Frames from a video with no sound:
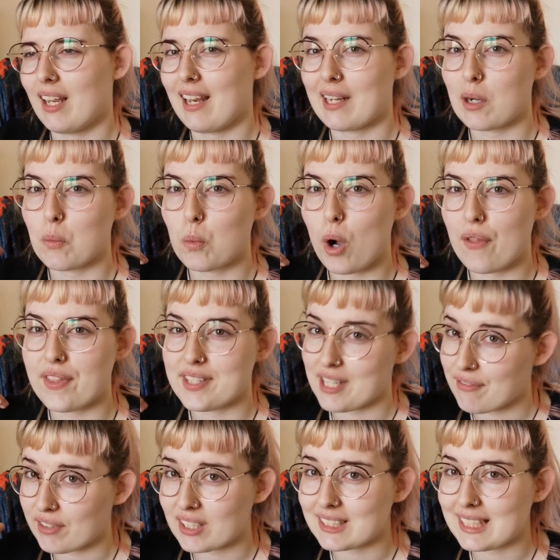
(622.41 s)
like what the
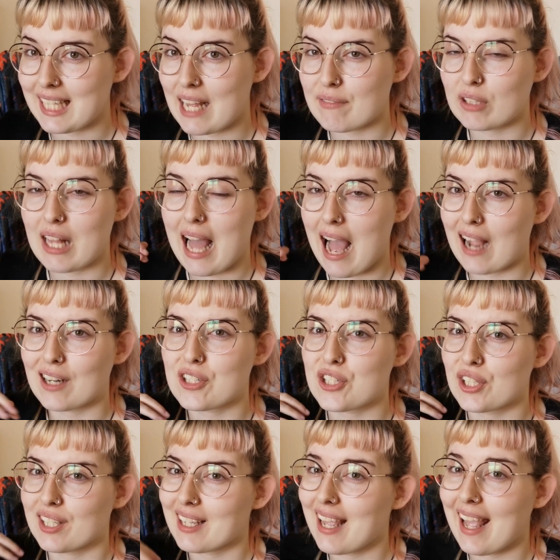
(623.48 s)
difficulty level
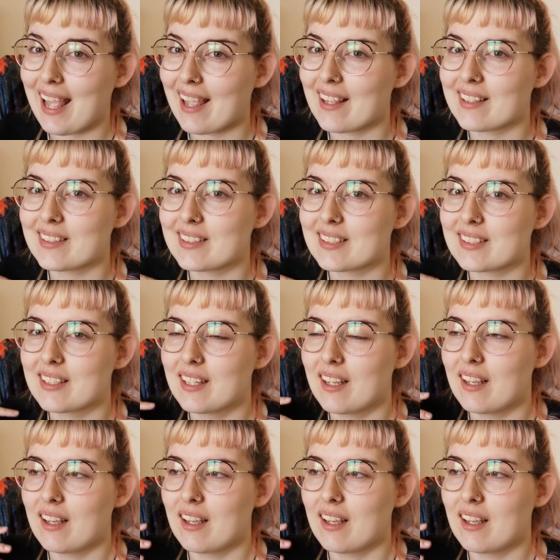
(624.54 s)
actually is,